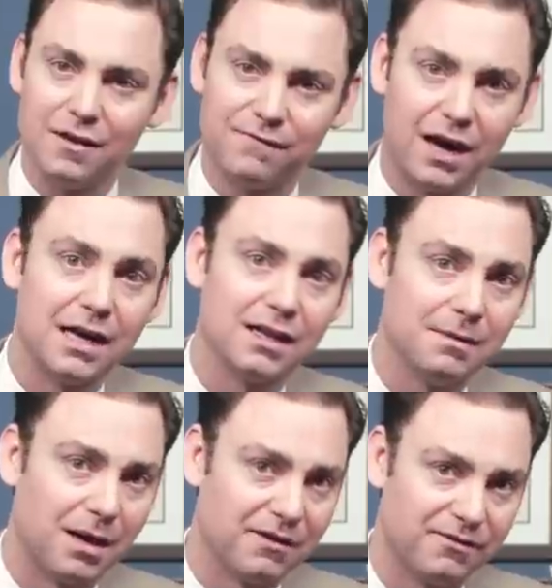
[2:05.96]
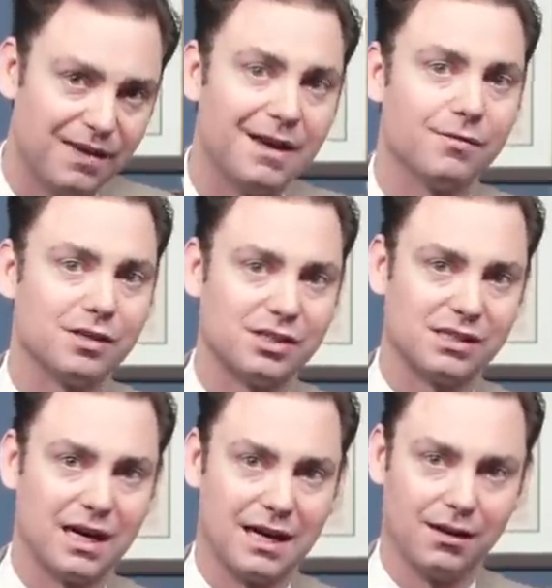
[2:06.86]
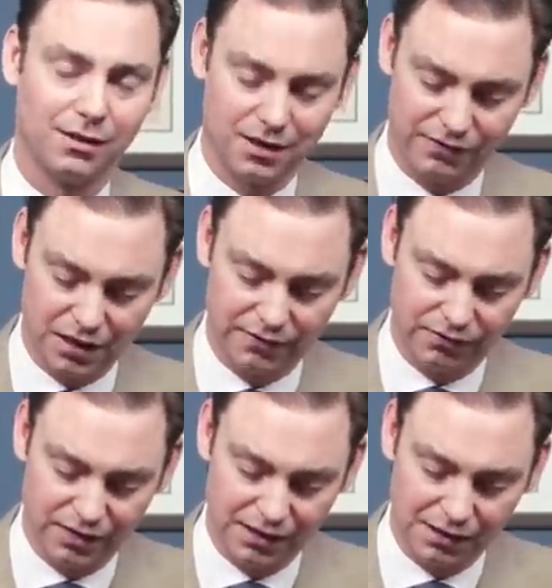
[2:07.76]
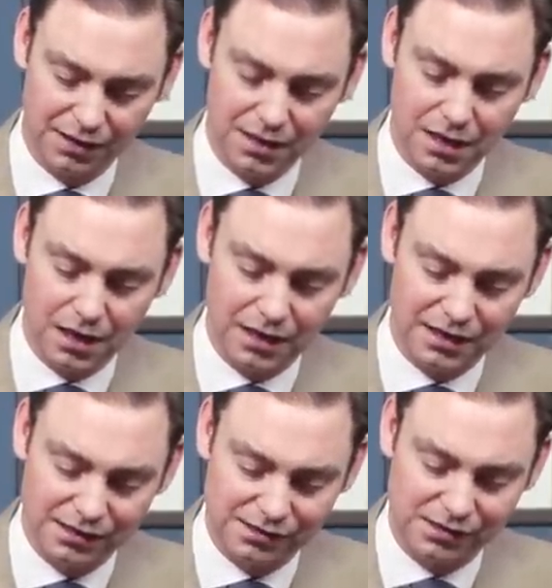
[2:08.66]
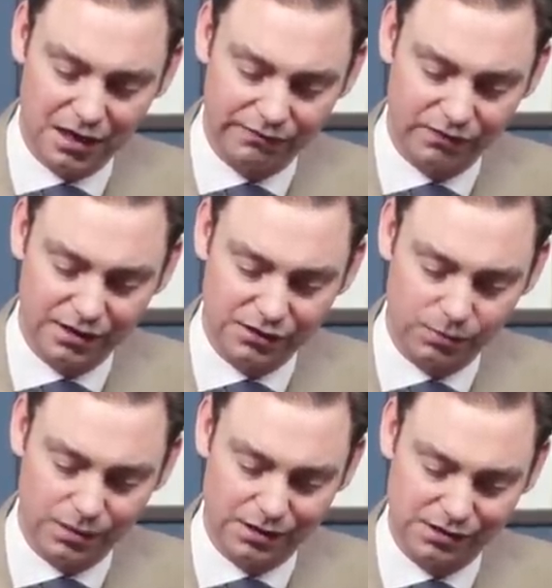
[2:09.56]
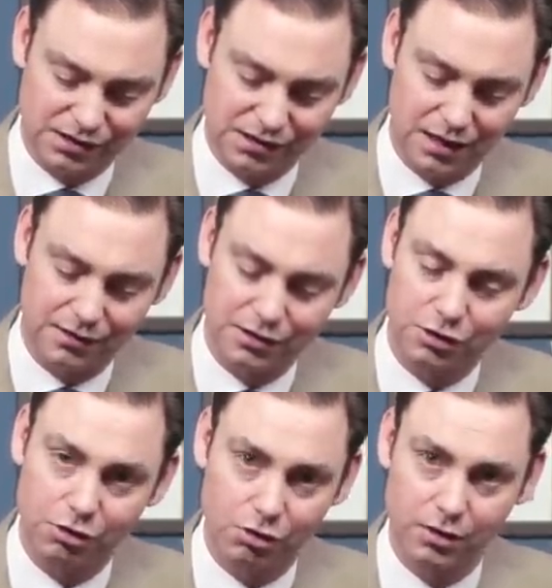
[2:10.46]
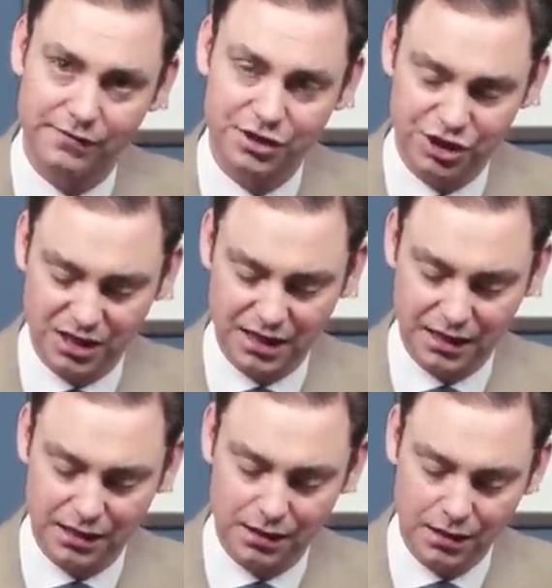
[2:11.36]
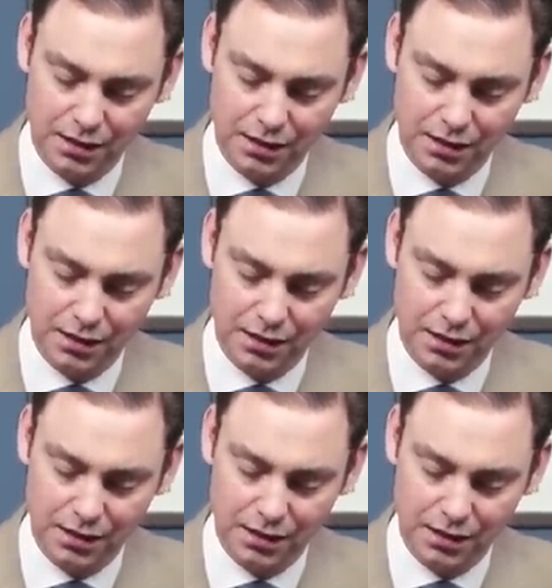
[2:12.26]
And finally, my favorite style of cufflink uh, is cufflinks with a solid curved shank,